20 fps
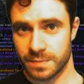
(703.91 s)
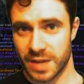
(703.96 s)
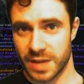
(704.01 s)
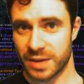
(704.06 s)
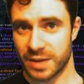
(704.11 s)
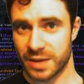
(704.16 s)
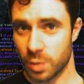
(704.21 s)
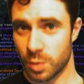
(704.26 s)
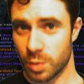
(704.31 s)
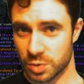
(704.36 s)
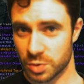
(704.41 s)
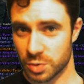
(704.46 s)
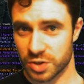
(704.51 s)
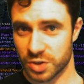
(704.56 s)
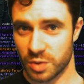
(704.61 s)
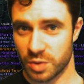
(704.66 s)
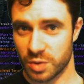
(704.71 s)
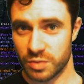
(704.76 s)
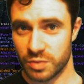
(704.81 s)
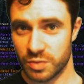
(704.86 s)
It
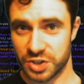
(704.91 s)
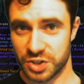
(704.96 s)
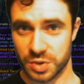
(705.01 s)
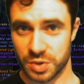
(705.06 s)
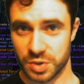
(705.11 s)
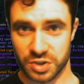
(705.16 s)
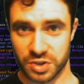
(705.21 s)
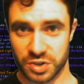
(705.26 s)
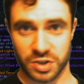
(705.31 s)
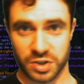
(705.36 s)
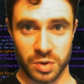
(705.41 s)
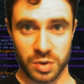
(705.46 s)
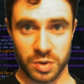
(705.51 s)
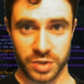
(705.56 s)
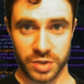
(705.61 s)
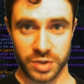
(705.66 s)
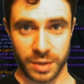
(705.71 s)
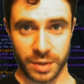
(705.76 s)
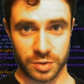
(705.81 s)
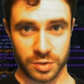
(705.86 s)
also reduces the
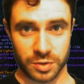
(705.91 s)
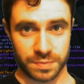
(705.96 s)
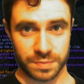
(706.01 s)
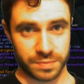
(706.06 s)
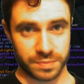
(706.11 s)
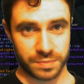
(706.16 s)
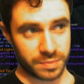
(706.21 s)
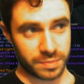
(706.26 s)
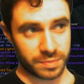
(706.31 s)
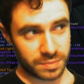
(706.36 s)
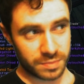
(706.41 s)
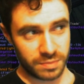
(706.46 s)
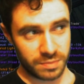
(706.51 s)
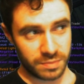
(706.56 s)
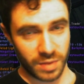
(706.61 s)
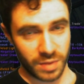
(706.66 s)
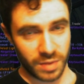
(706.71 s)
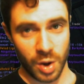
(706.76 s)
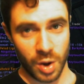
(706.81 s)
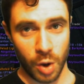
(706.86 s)
cooldowns
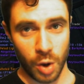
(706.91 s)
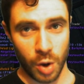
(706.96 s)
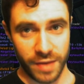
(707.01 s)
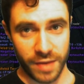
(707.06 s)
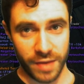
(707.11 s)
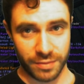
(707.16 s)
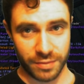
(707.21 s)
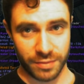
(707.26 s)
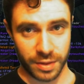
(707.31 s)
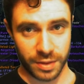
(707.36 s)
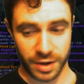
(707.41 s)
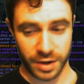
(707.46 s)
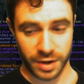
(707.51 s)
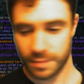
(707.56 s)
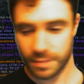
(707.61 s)
of everything.